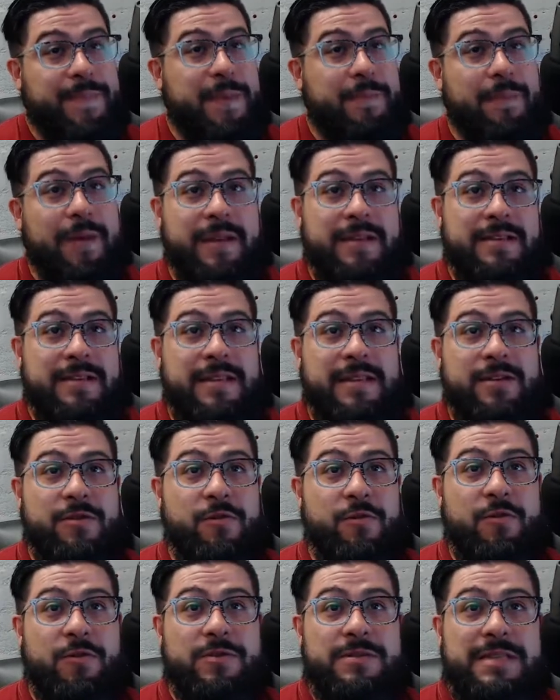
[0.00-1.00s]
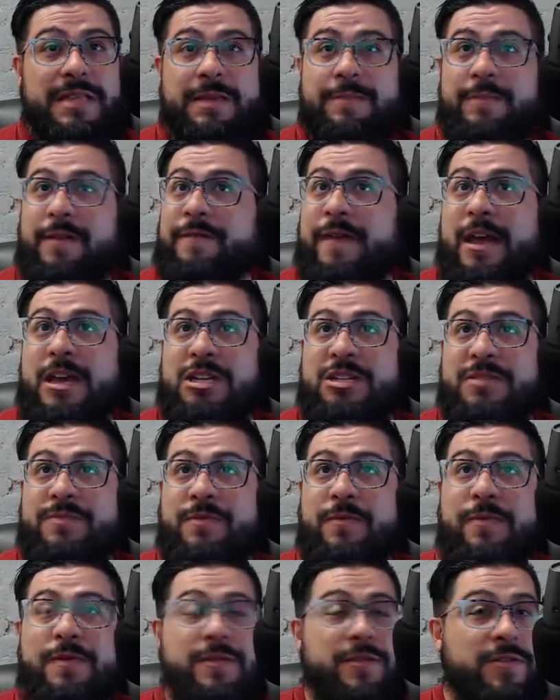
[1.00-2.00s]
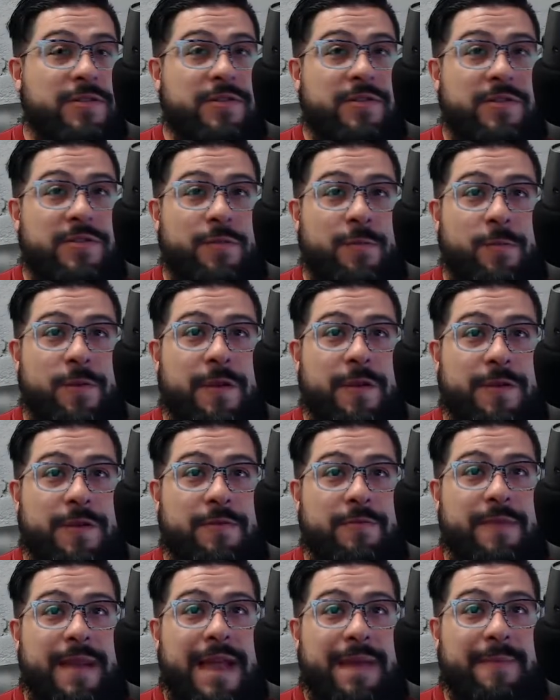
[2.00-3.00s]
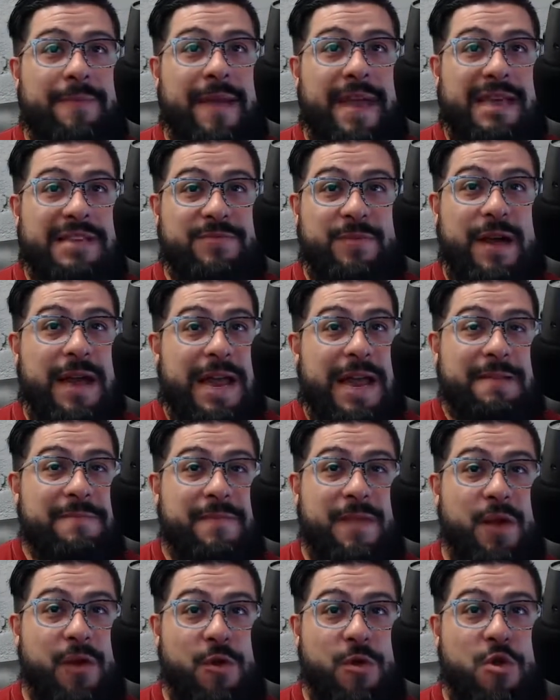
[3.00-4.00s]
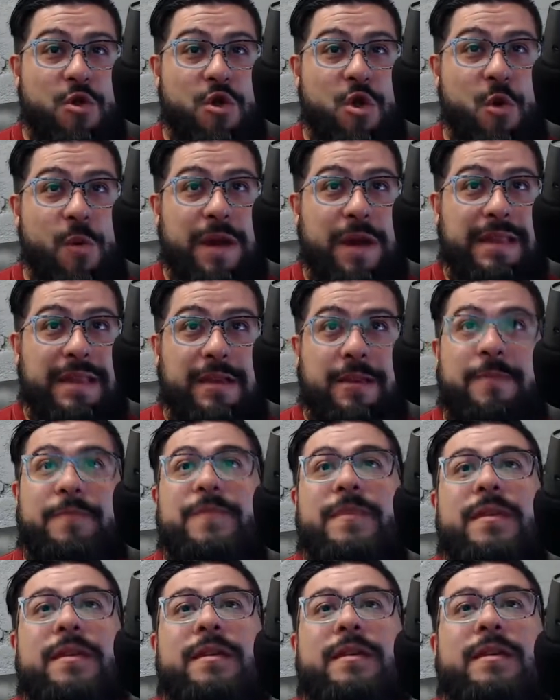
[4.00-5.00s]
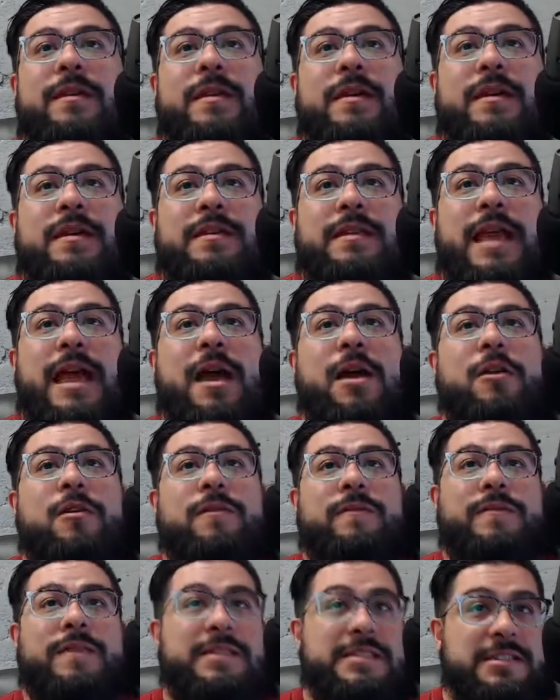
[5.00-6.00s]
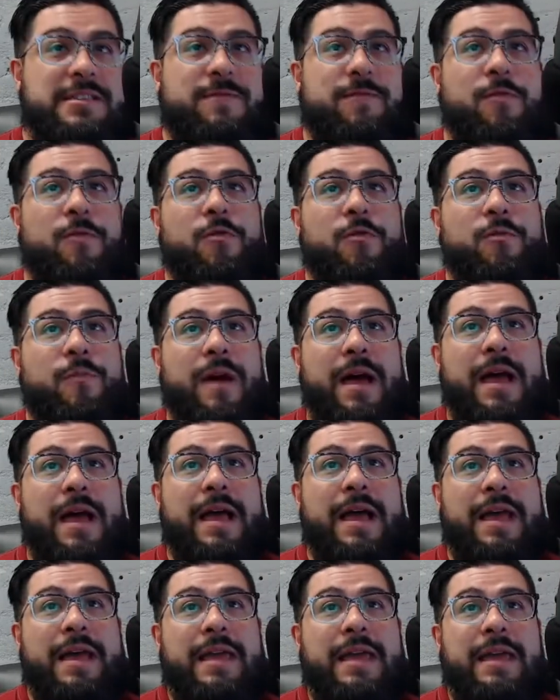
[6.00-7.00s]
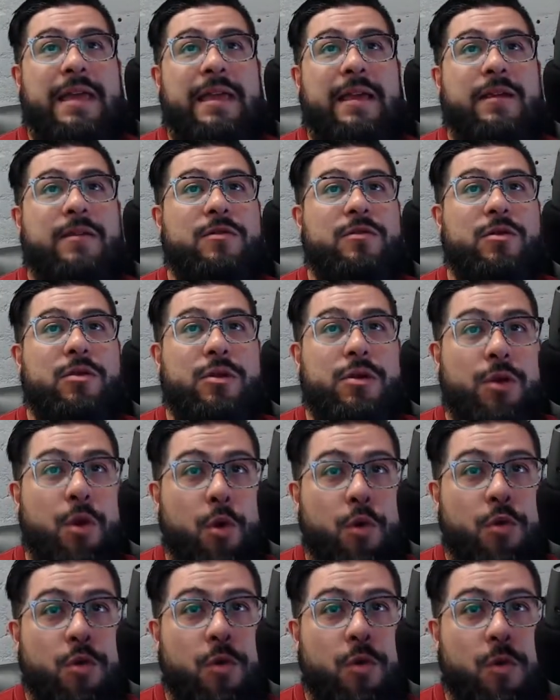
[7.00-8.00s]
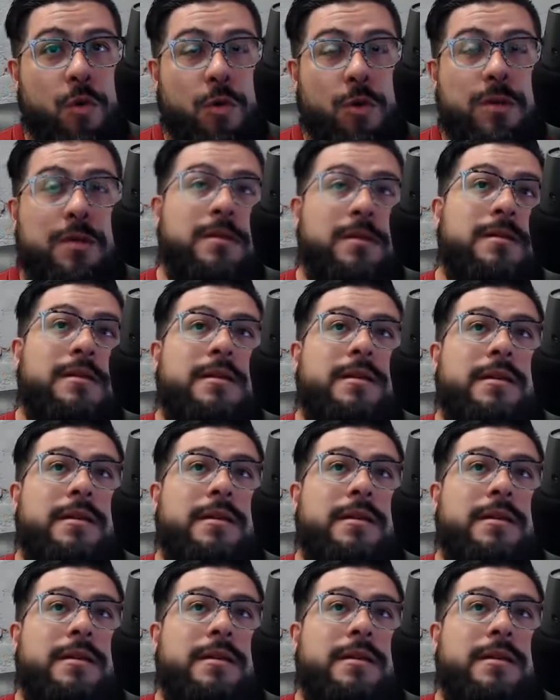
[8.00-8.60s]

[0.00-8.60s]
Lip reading: apparently girls need to be fashionable with their backpacks. Why? No idea. Now, this is for my local